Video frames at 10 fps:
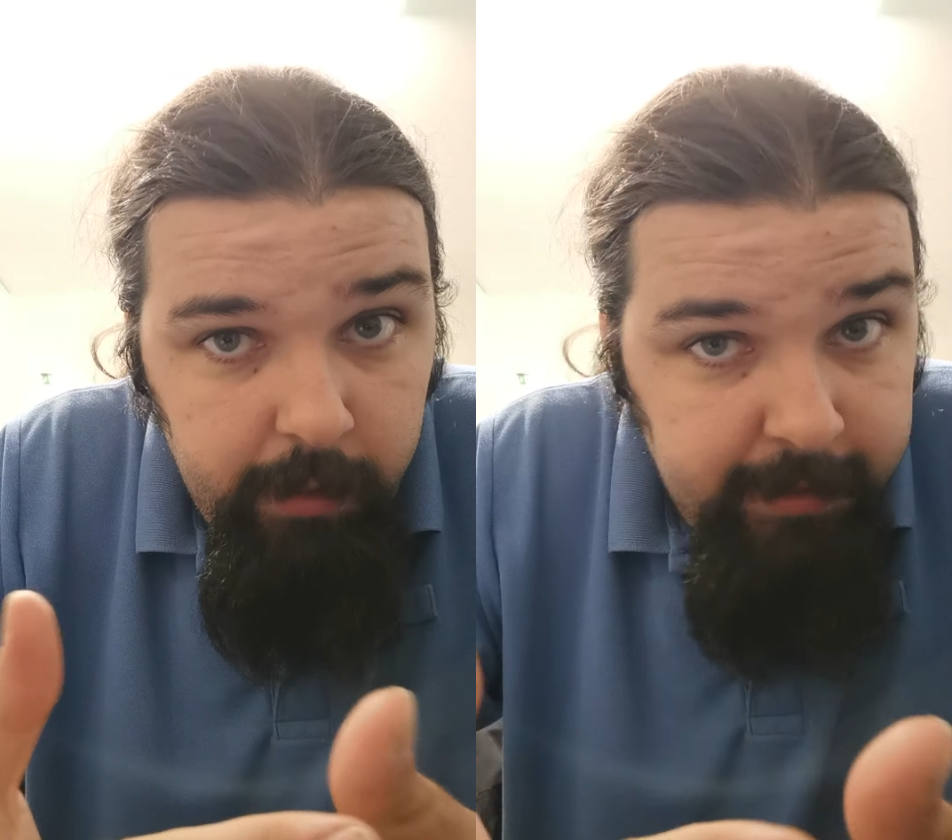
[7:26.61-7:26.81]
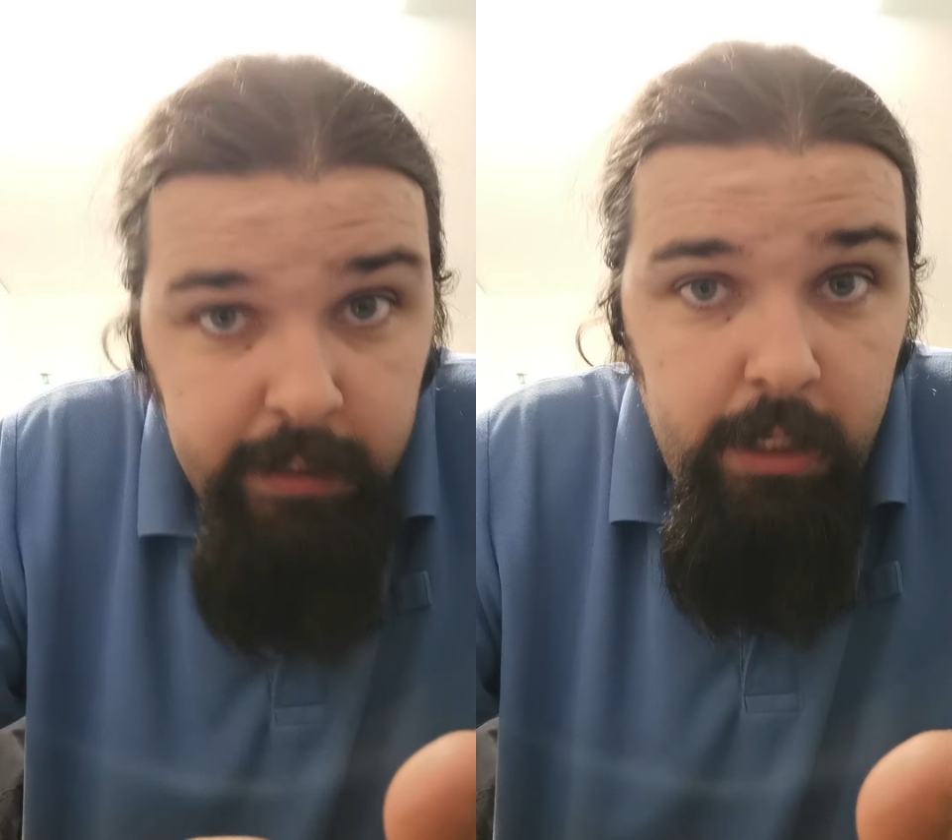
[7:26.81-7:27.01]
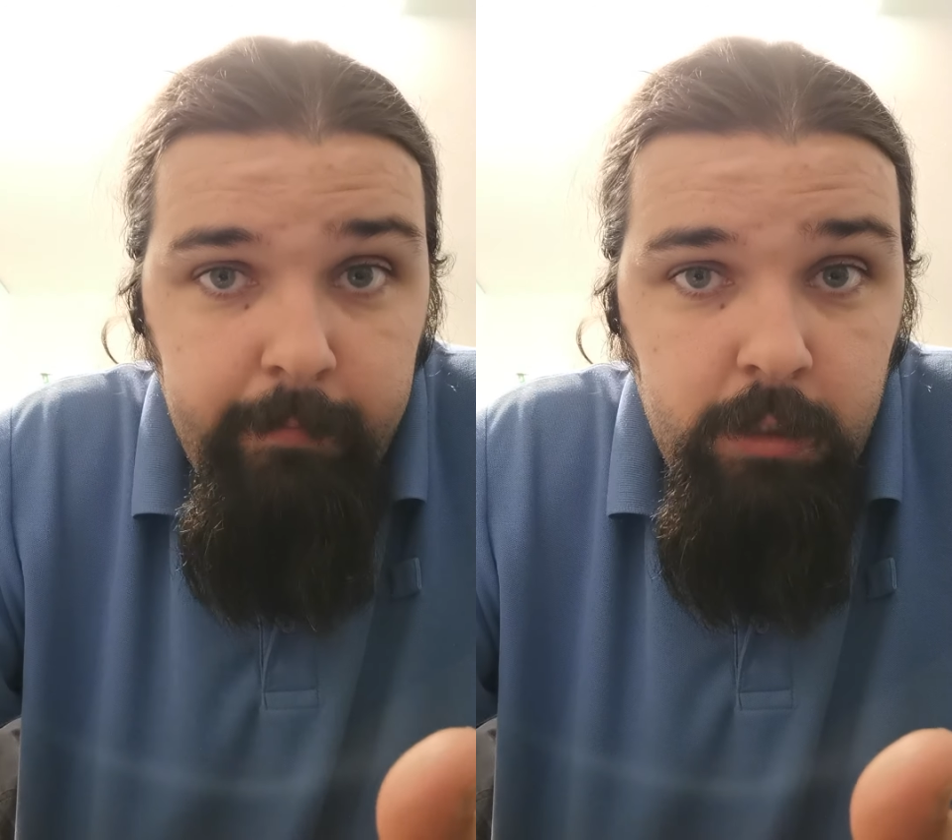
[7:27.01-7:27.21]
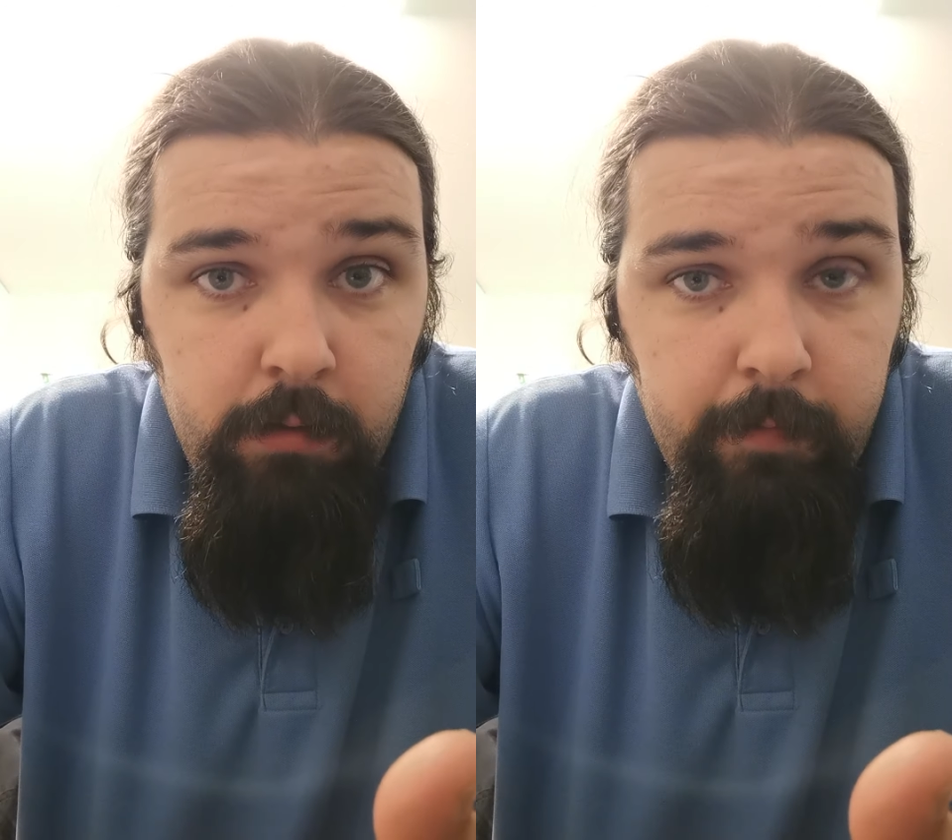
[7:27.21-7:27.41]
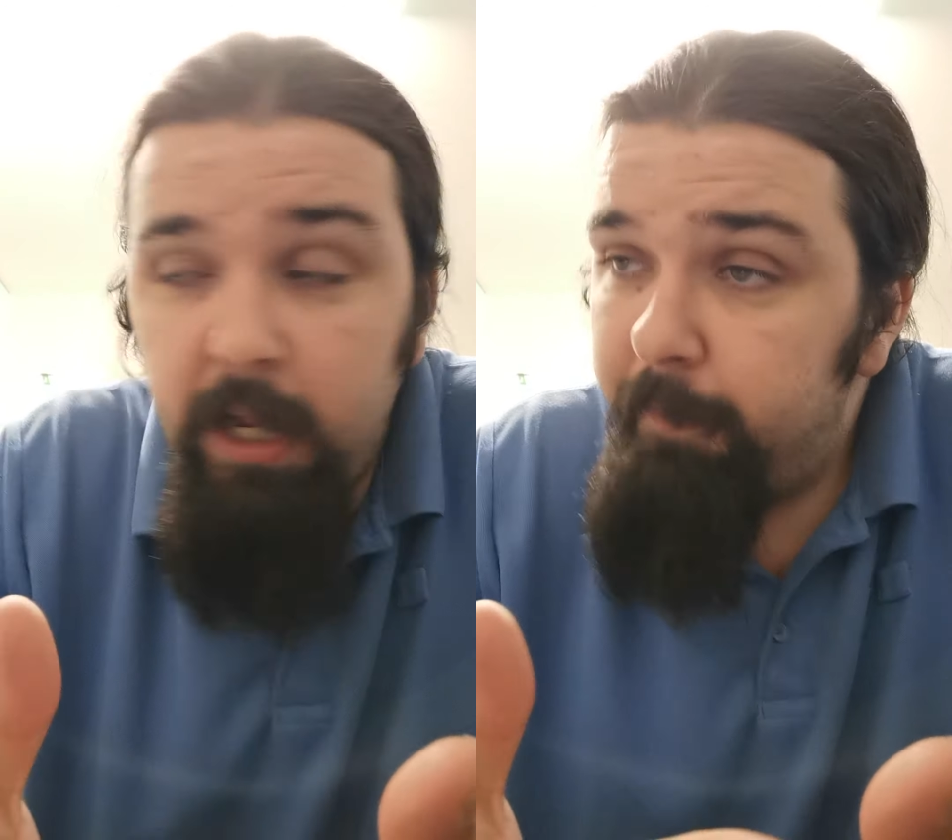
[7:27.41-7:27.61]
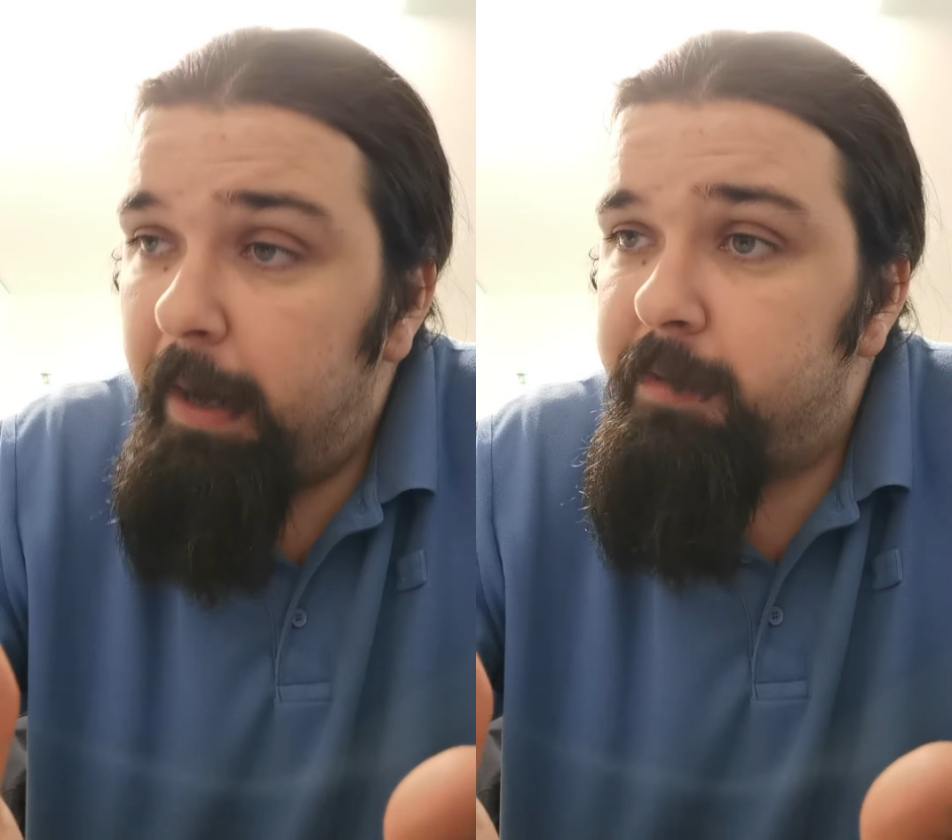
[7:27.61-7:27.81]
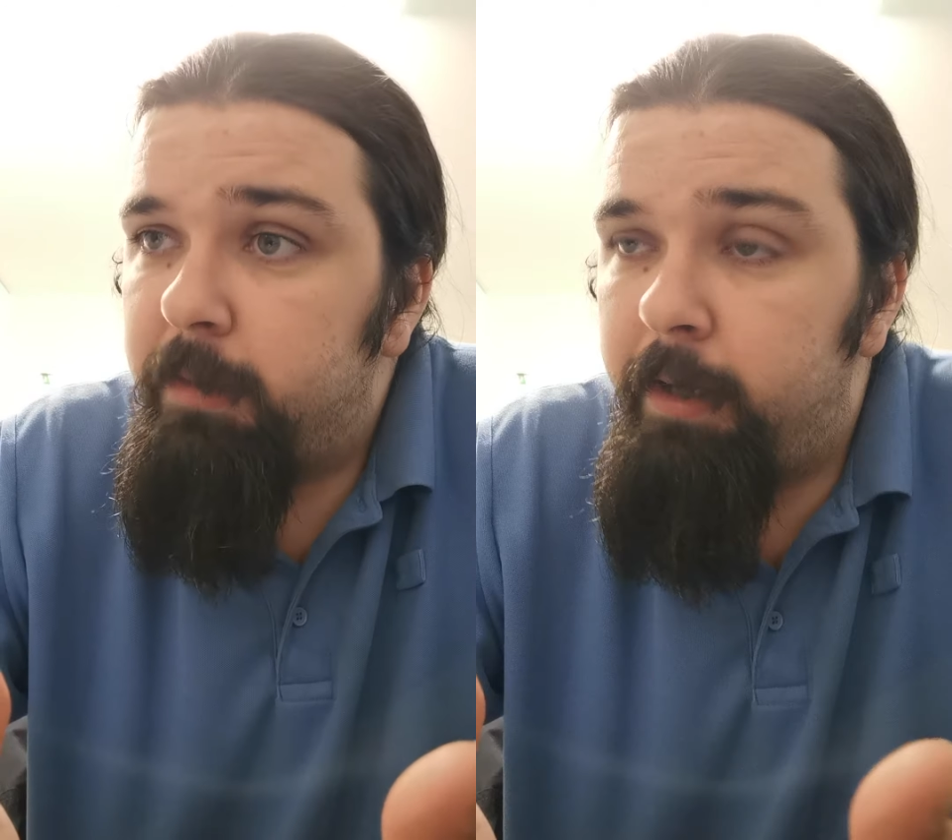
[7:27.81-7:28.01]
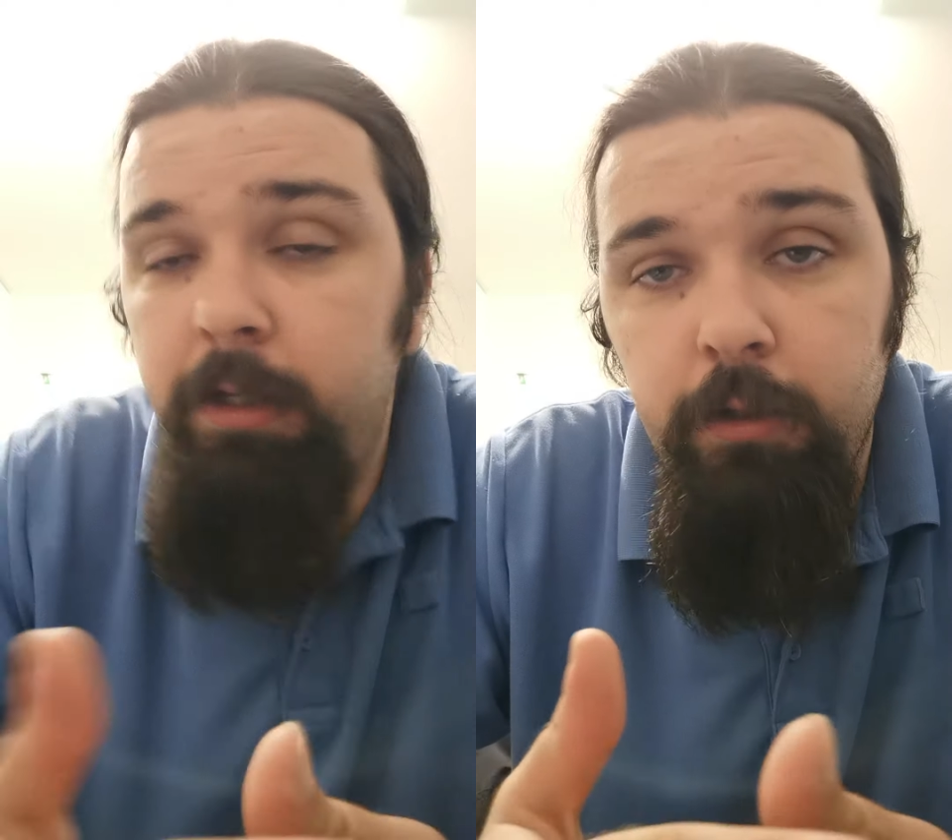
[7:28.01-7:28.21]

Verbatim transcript: He said it himself. Anything happens to me,